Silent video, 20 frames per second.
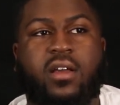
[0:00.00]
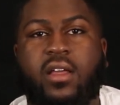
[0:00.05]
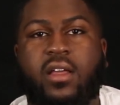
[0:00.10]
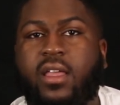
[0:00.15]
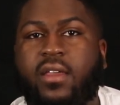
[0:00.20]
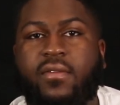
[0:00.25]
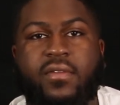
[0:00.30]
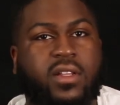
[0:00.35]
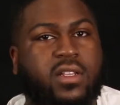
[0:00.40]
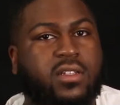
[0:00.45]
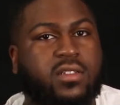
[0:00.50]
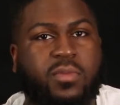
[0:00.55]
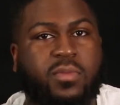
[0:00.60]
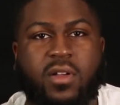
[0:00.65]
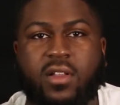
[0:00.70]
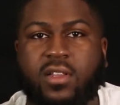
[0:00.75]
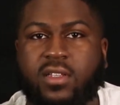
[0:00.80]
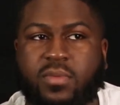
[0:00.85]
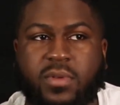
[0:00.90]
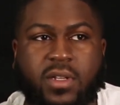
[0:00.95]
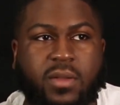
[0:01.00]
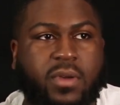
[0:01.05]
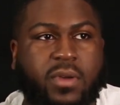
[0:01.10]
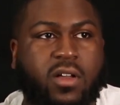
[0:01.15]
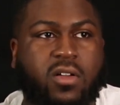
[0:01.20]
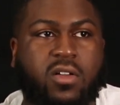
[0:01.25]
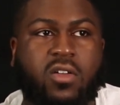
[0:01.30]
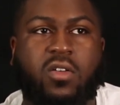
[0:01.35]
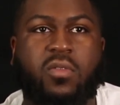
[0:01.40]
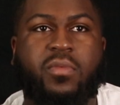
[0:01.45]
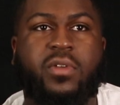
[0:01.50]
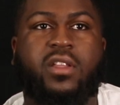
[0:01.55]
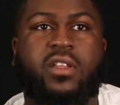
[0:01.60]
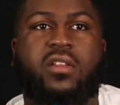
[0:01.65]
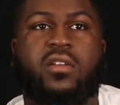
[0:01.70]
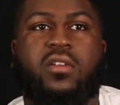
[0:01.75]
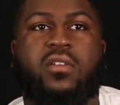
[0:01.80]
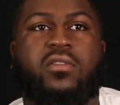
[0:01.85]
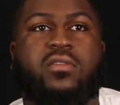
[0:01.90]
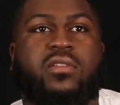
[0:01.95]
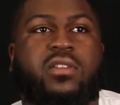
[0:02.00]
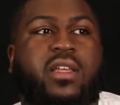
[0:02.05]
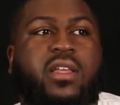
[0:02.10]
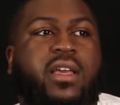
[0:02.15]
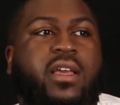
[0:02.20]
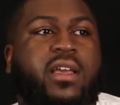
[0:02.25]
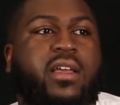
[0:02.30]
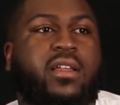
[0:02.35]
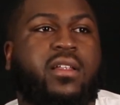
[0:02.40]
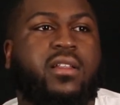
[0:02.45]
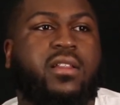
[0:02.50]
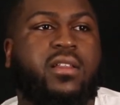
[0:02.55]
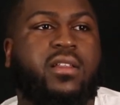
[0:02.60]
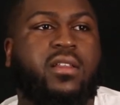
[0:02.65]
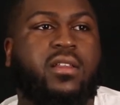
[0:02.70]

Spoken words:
even the smallest bit about Kobe, knows that